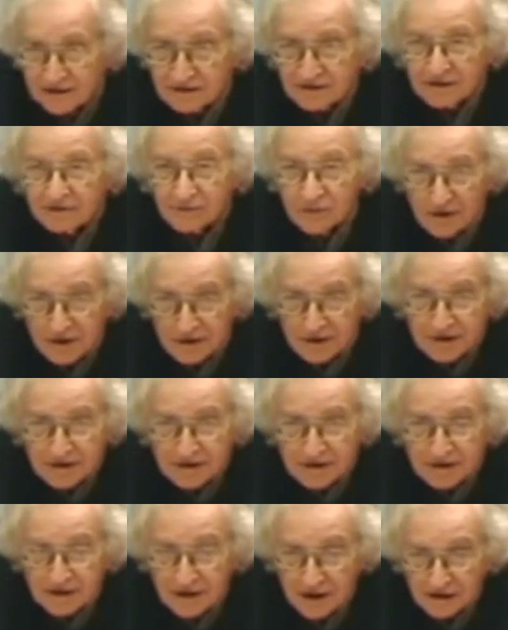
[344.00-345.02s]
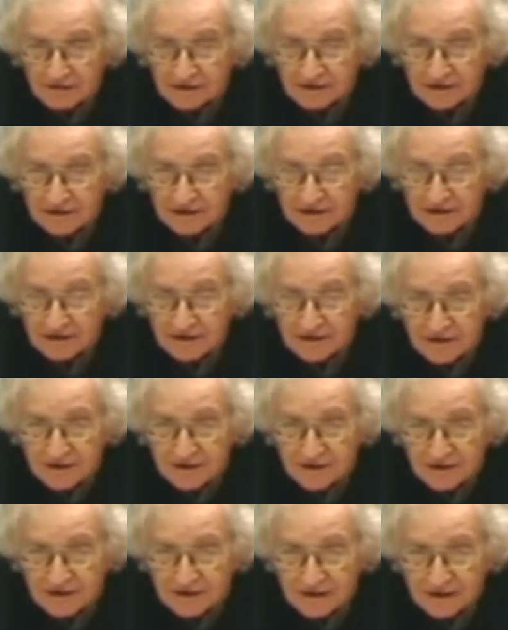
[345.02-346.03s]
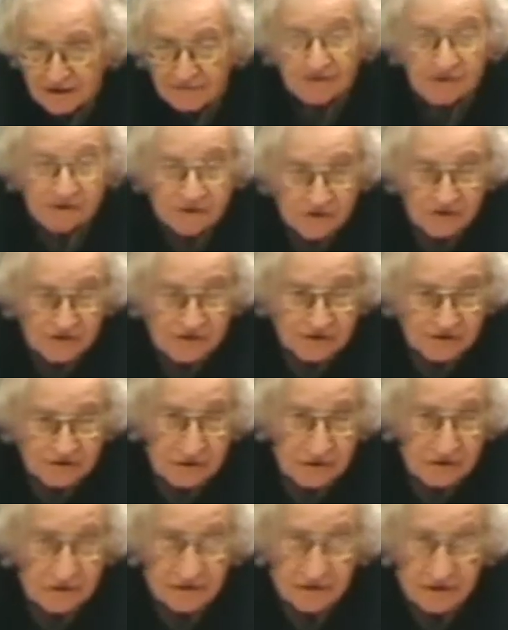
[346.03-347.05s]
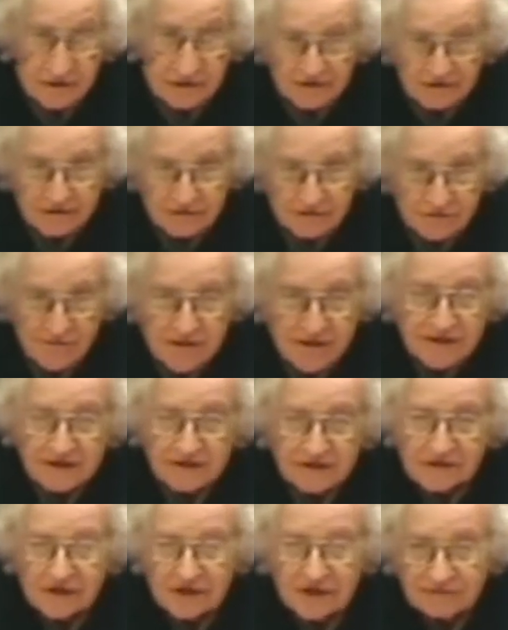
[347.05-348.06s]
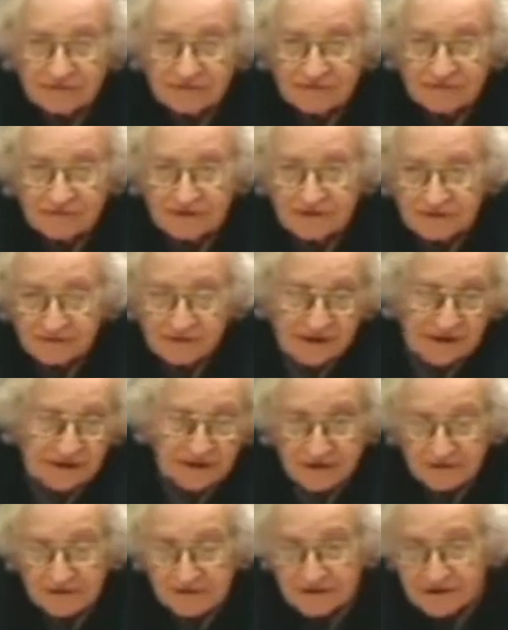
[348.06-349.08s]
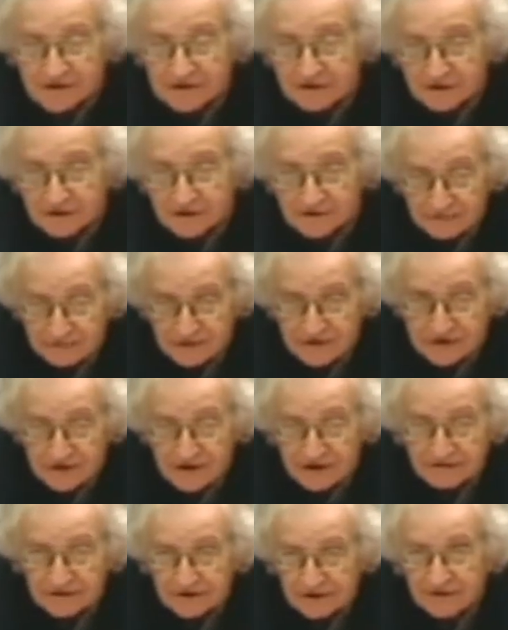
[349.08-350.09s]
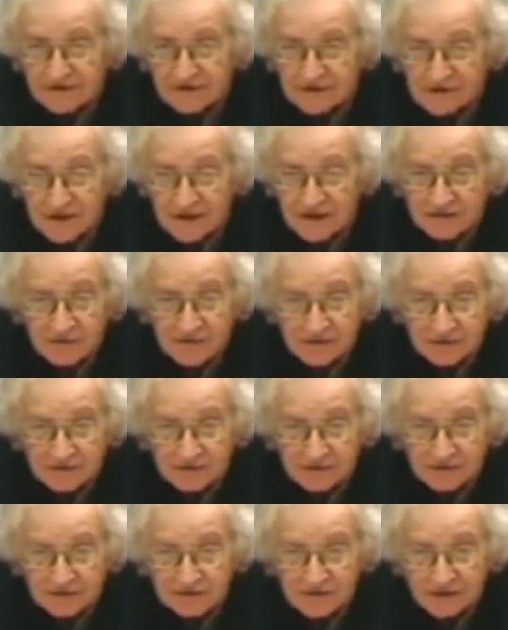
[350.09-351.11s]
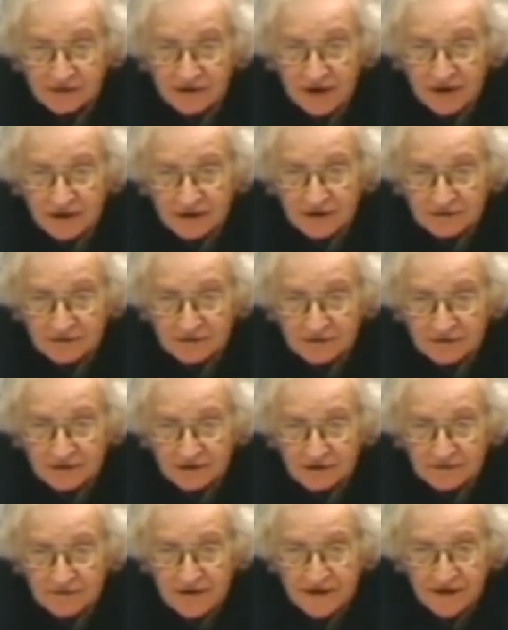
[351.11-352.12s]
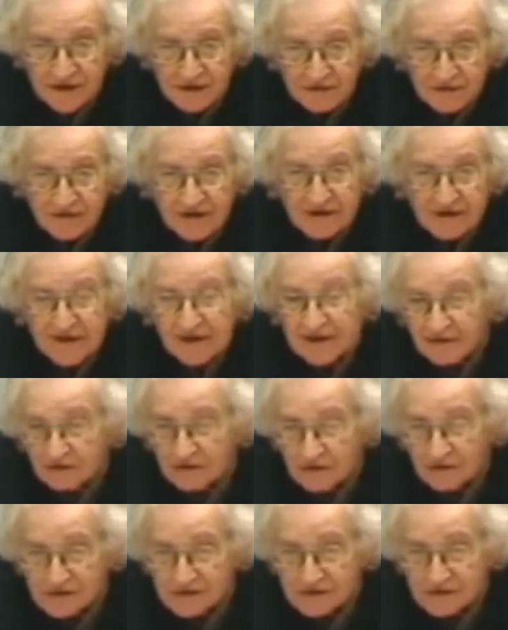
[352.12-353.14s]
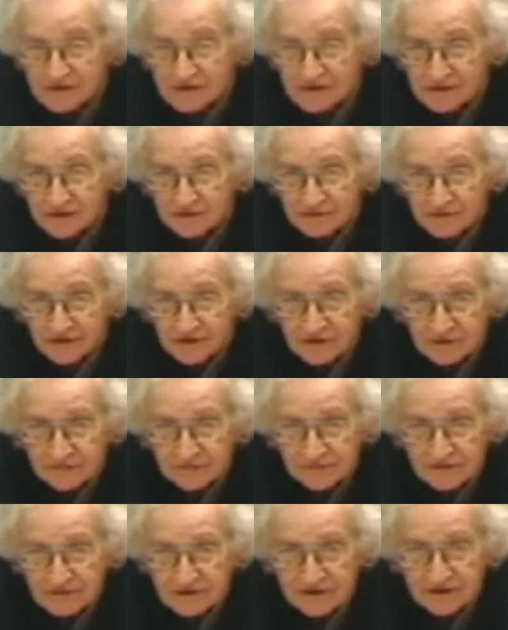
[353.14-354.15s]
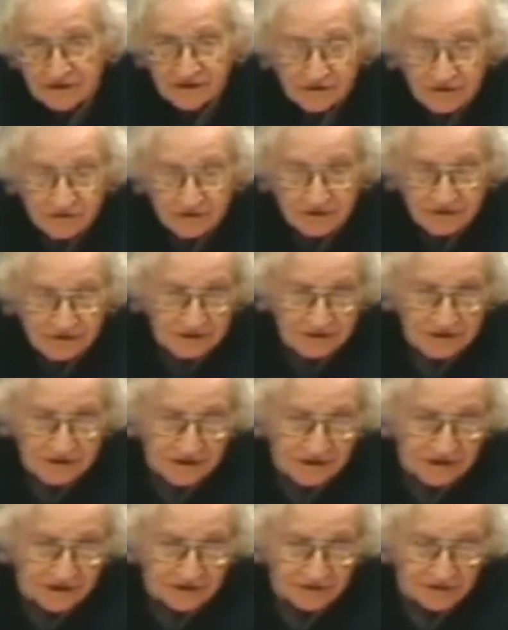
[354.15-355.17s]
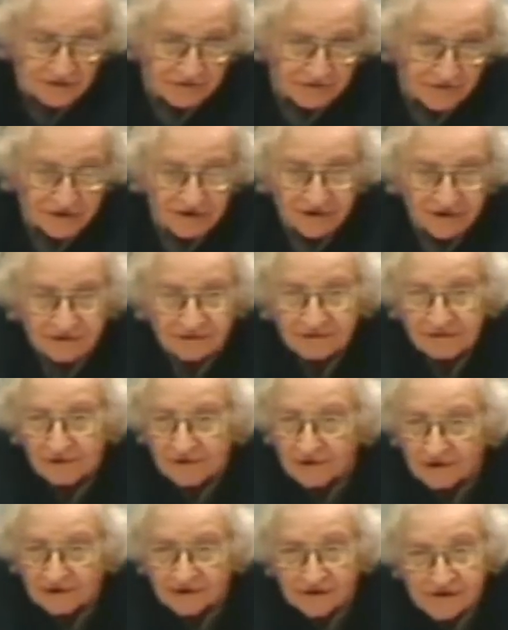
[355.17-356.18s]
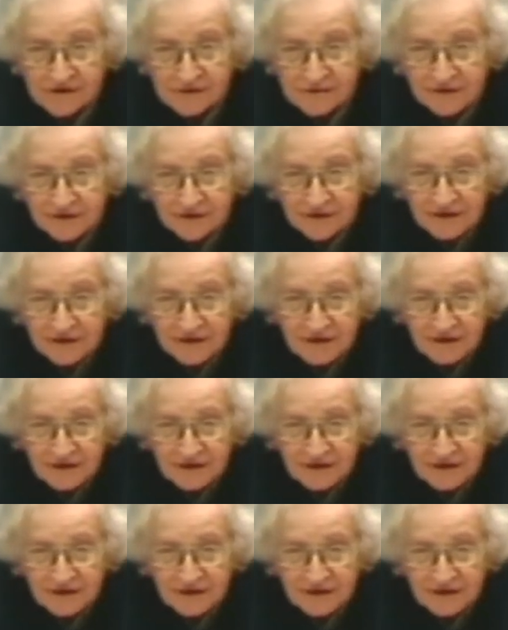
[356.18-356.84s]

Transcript: the one novelty. There was a tremendous effort by Dershowitz and even sane people to try to find errors in the book. So, did he get a footnote wrong or something?